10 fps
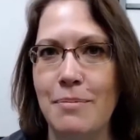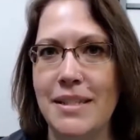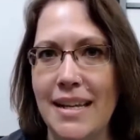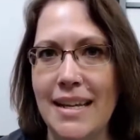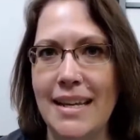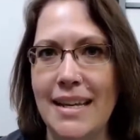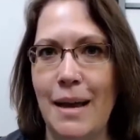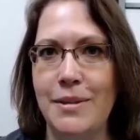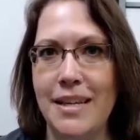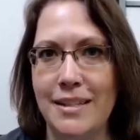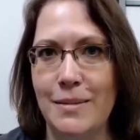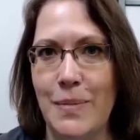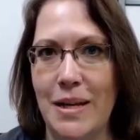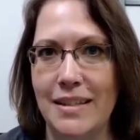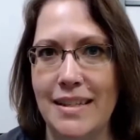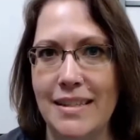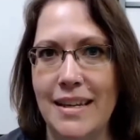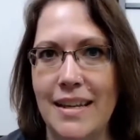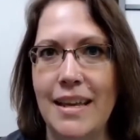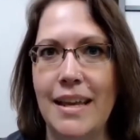placenta encapsulation specialist